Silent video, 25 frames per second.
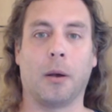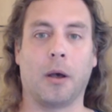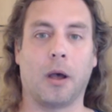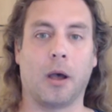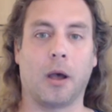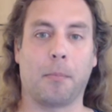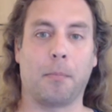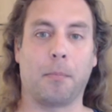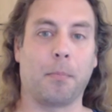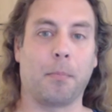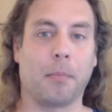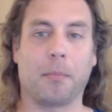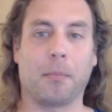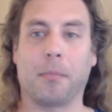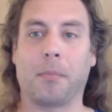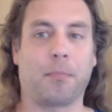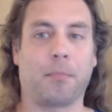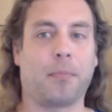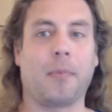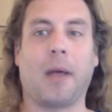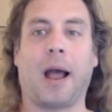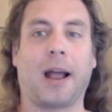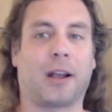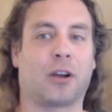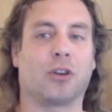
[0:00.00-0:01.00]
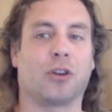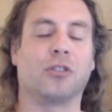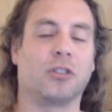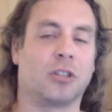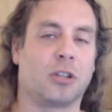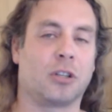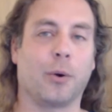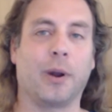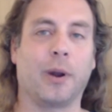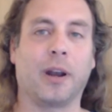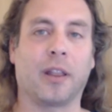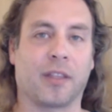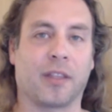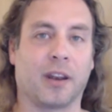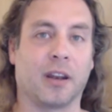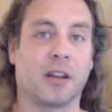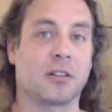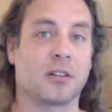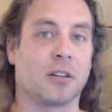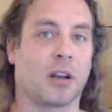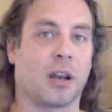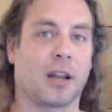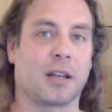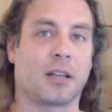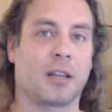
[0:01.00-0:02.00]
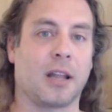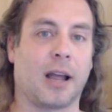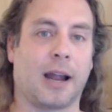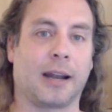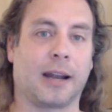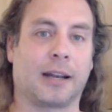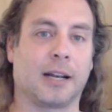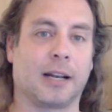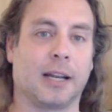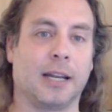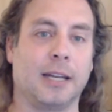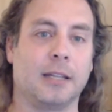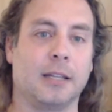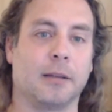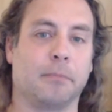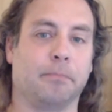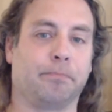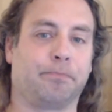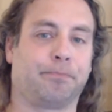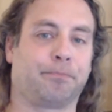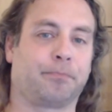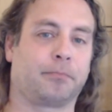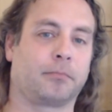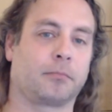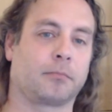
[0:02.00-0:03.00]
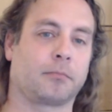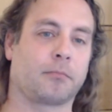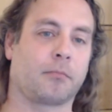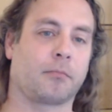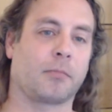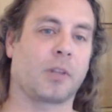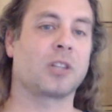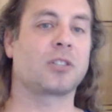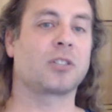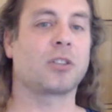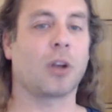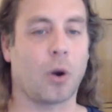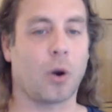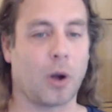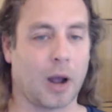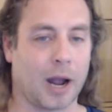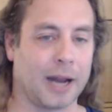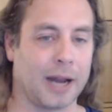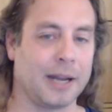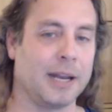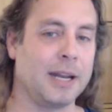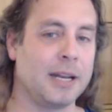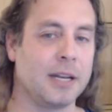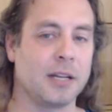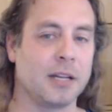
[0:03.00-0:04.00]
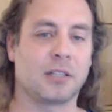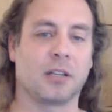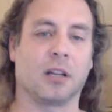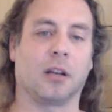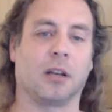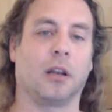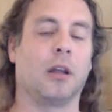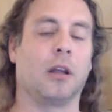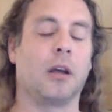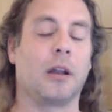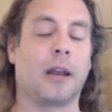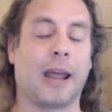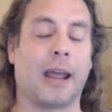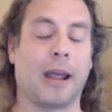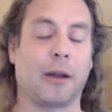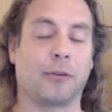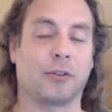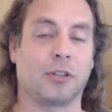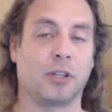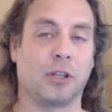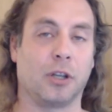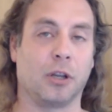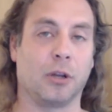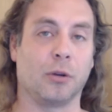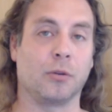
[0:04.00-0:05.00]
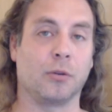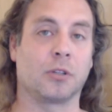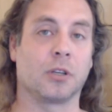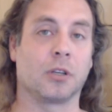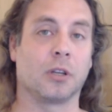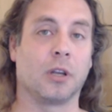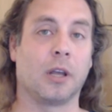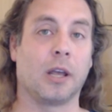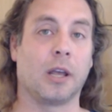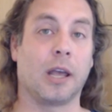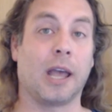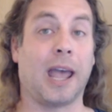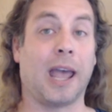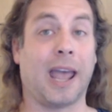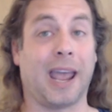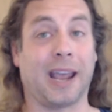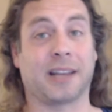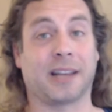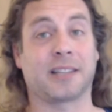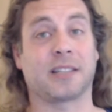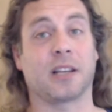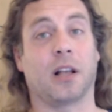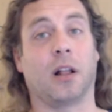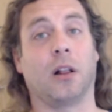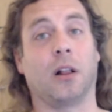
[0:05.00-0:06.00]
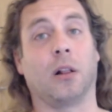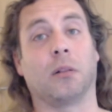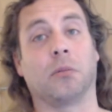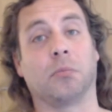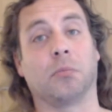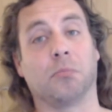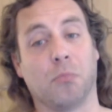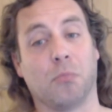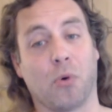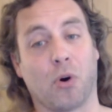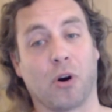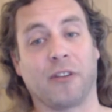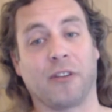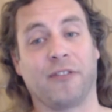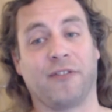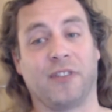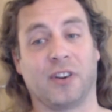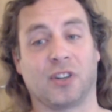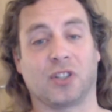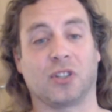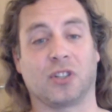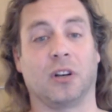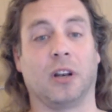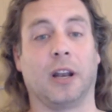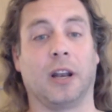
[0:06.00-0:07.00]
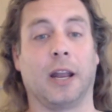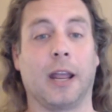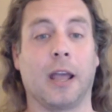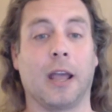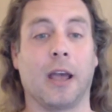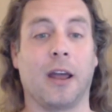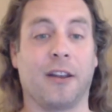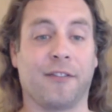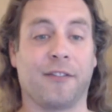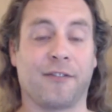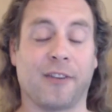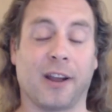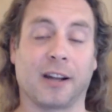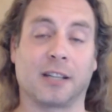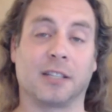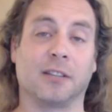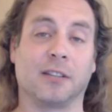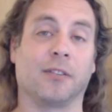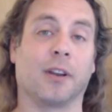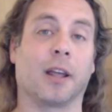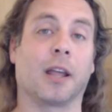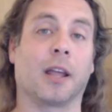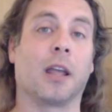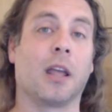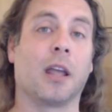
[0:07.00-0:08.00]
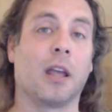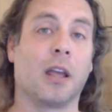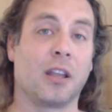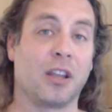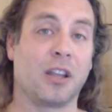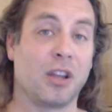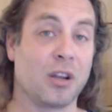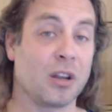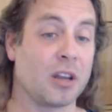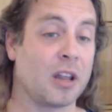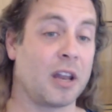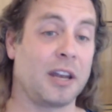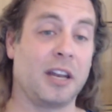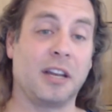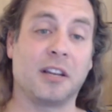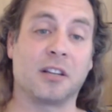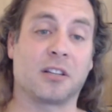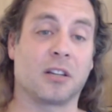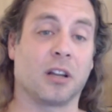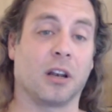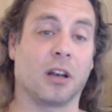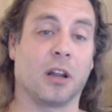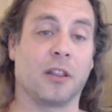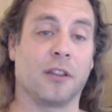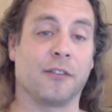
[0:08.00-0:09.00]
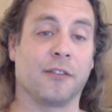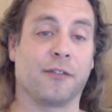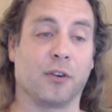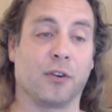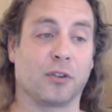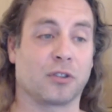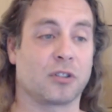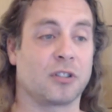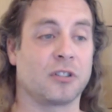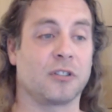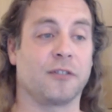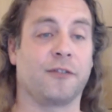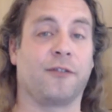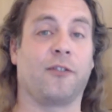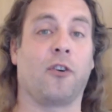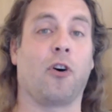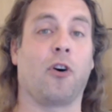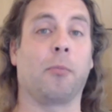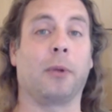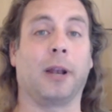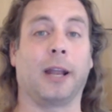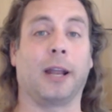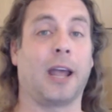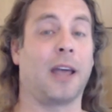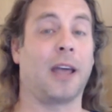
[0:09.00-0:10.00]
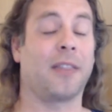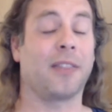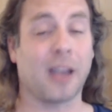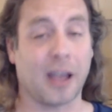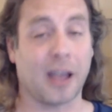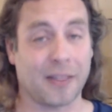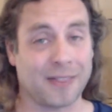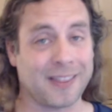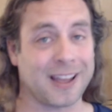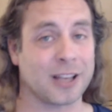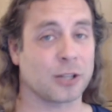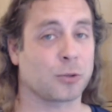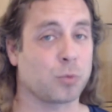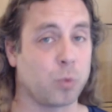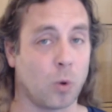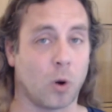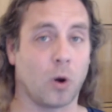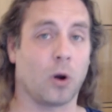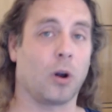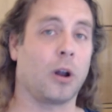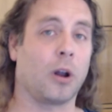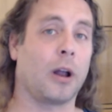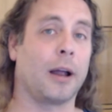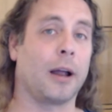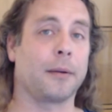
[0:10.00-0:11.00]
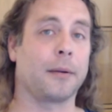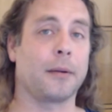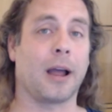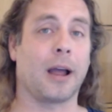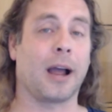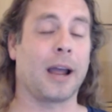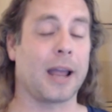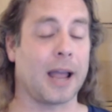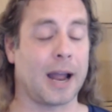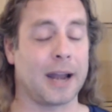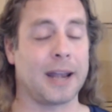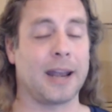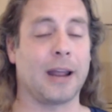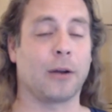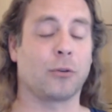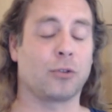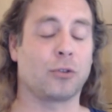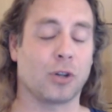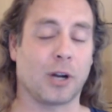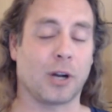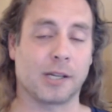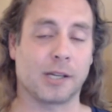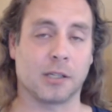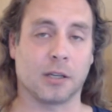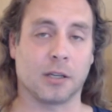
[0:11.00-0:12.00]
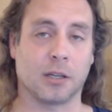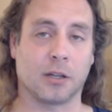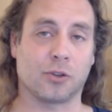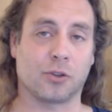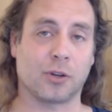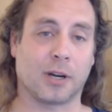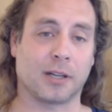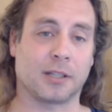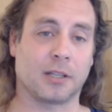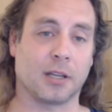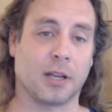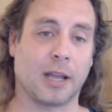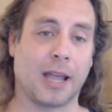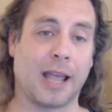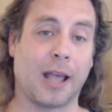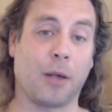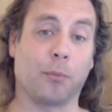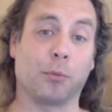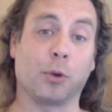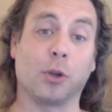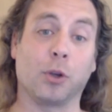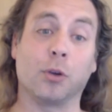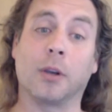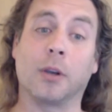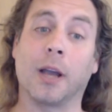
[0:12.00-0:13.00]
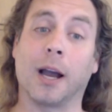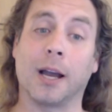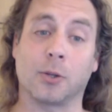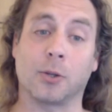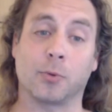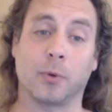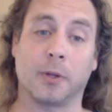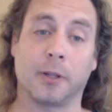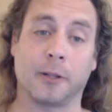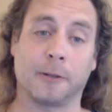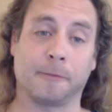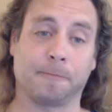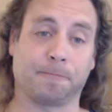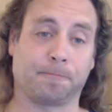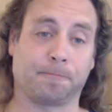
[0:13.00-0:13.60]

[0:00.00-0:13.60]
Uh, I couldn't do anything until I'd, I'd cleaned them. So I needed to learn how to use Excel more efficiently and effectively. You needed to learn the functions and formulae, and, and that's what I, I, I now try to try to help you guys with.